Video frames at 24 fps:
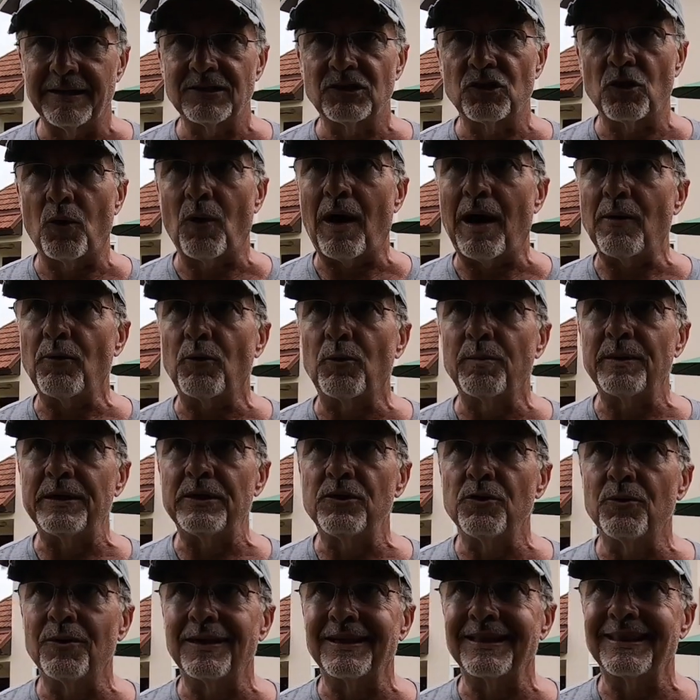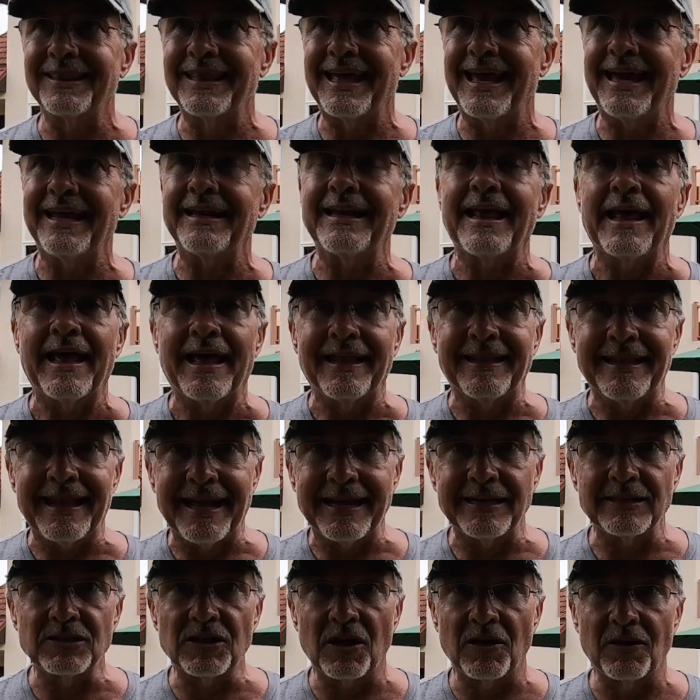So I will be doing that, and
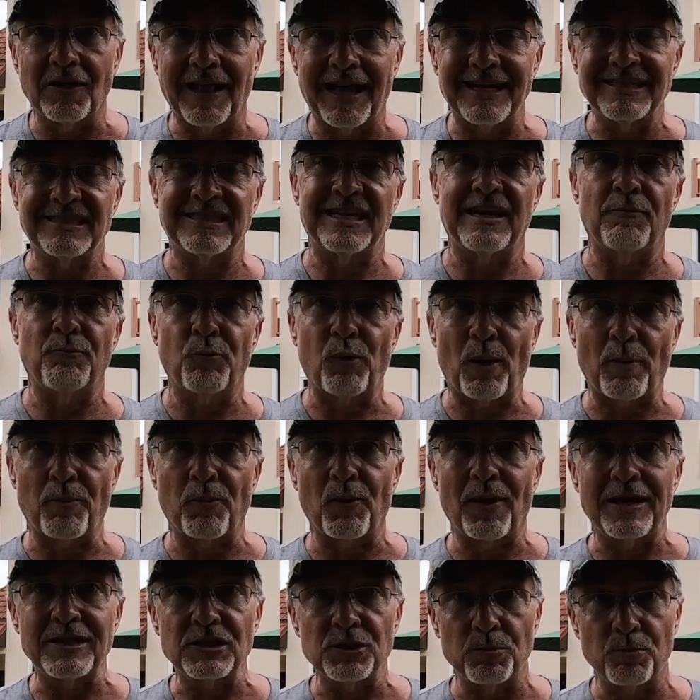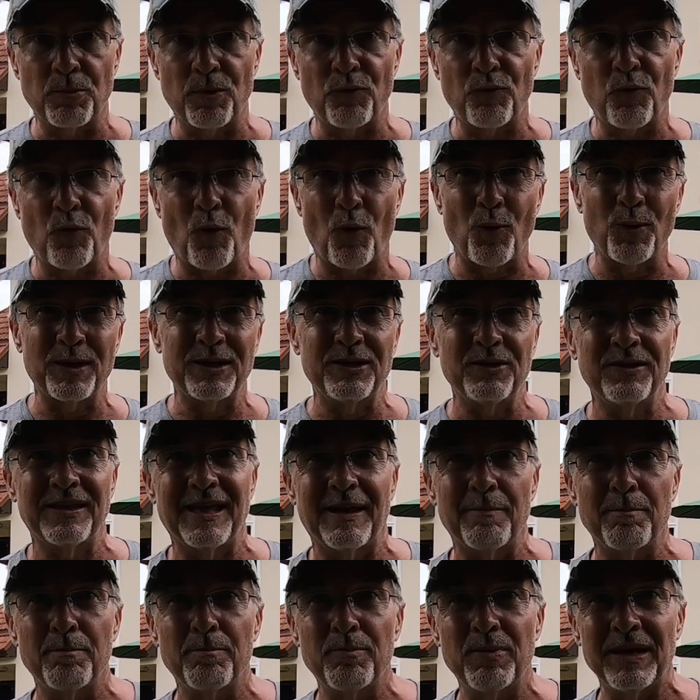that is our last day of preparation before we do
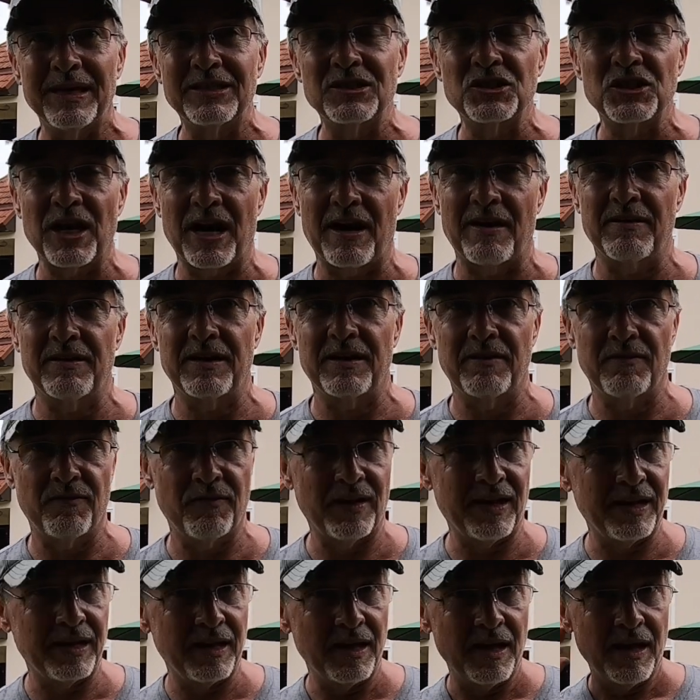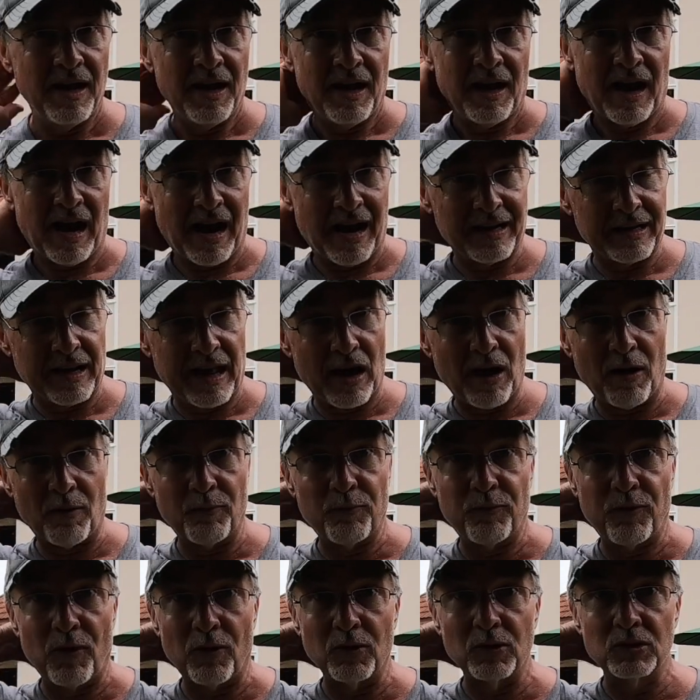that big charity event to help
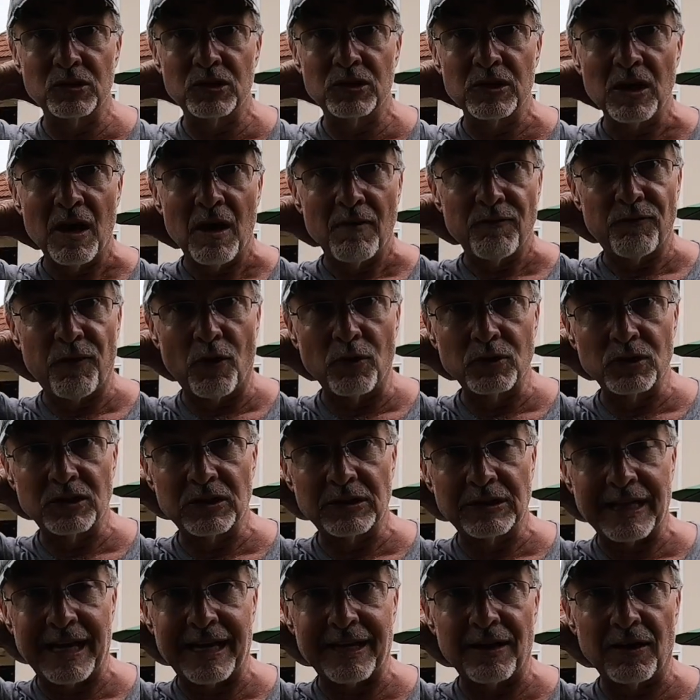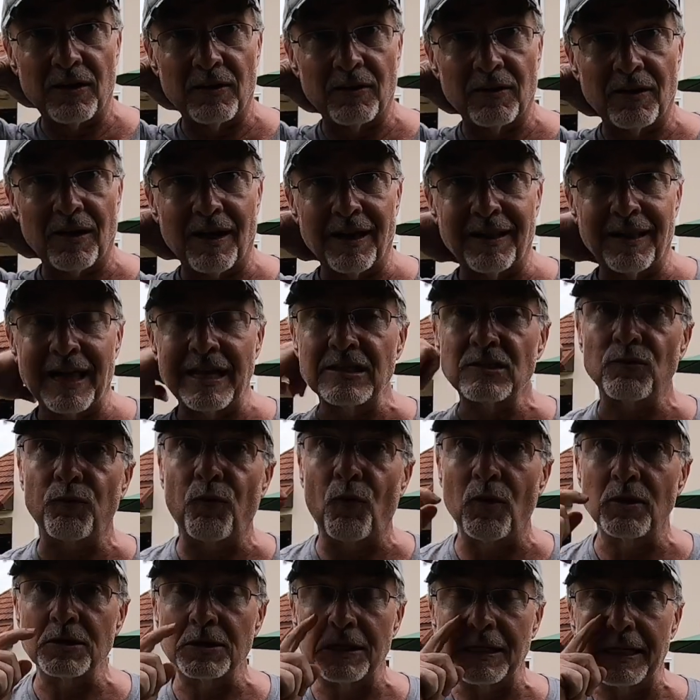folks that are less
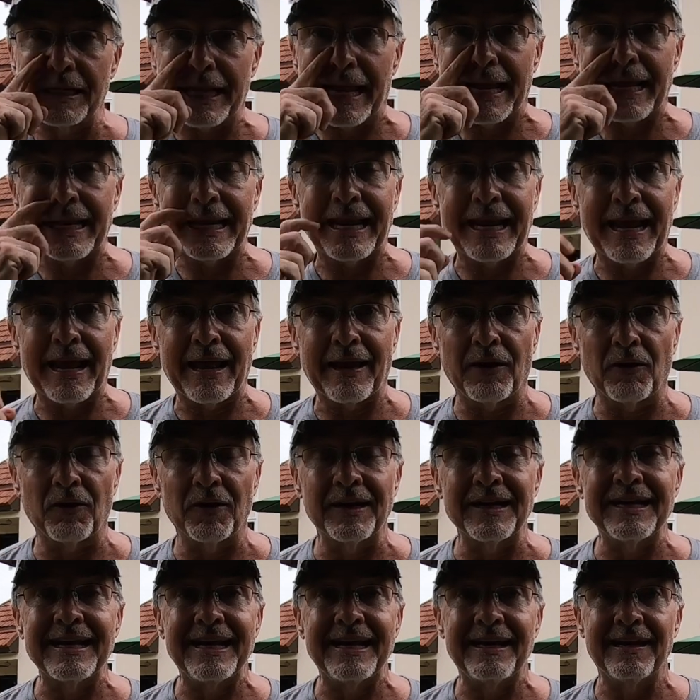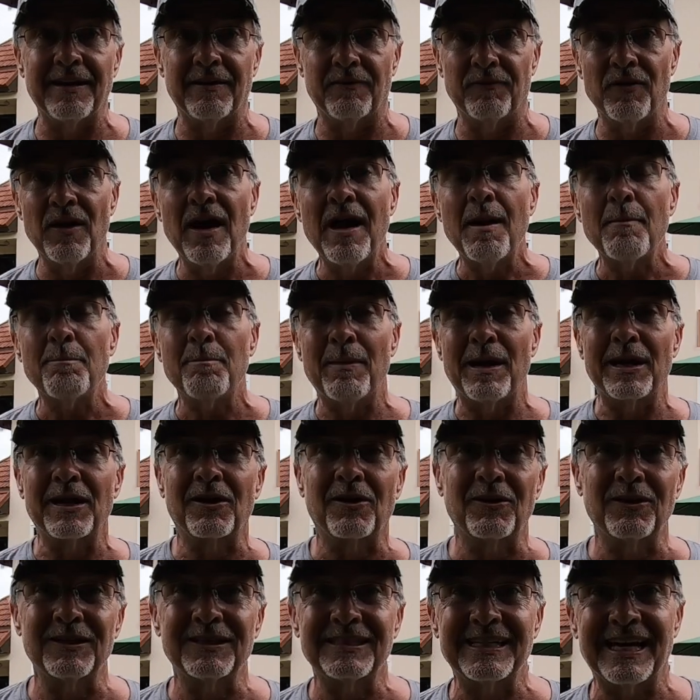fortunate, that are in need of
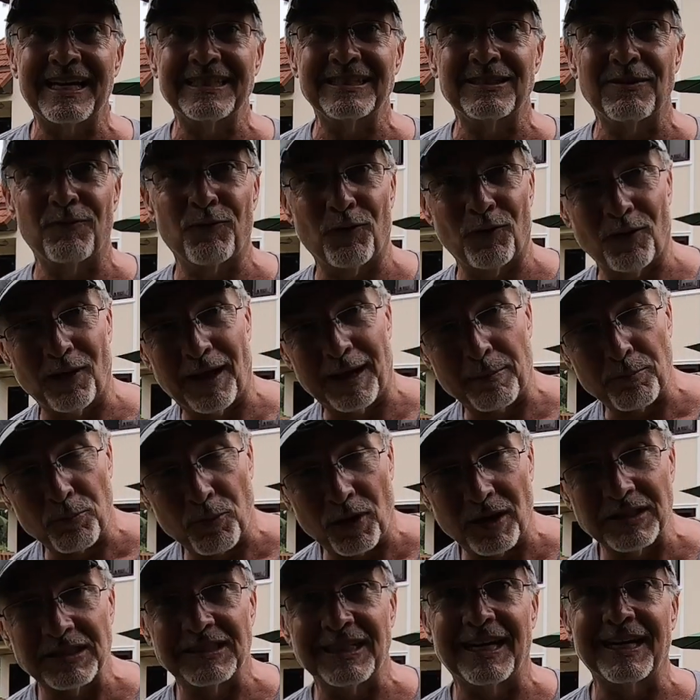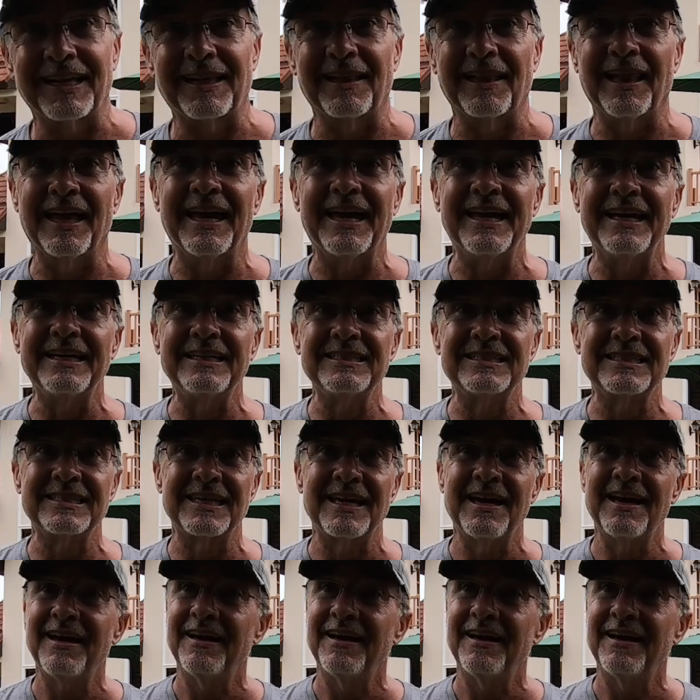medical attention for like prosthetic legs,